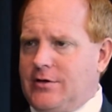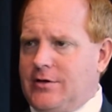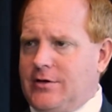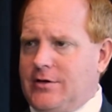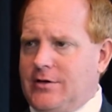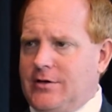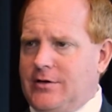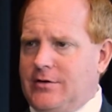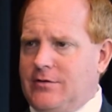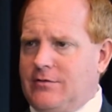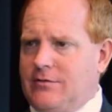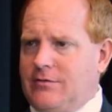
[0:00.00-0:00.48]

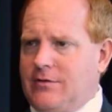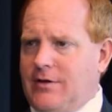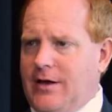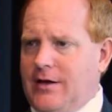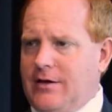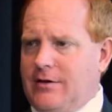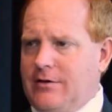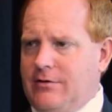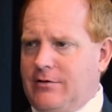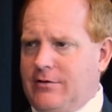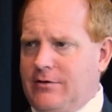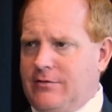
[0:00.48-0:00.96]
that his
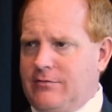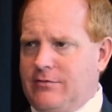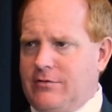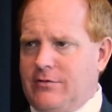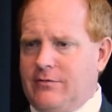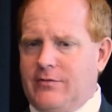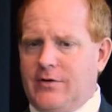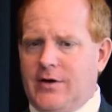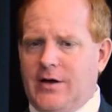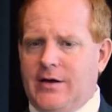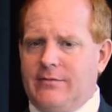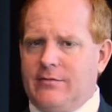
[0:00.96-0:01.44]
likelihood of
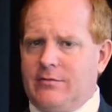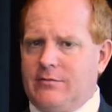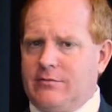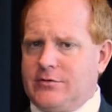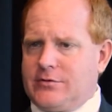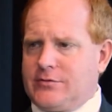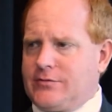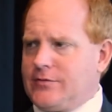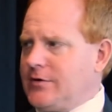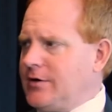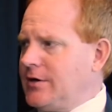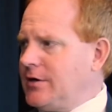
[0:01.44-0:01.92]
survival
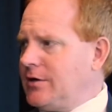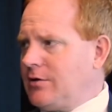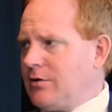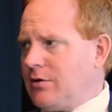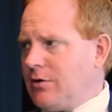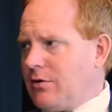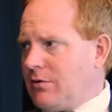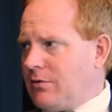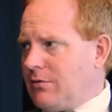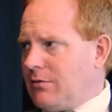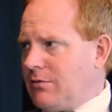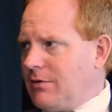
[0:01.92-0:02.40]
was very
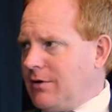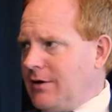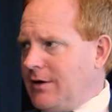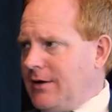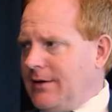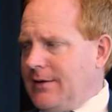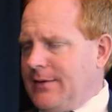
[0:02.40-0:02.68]
low,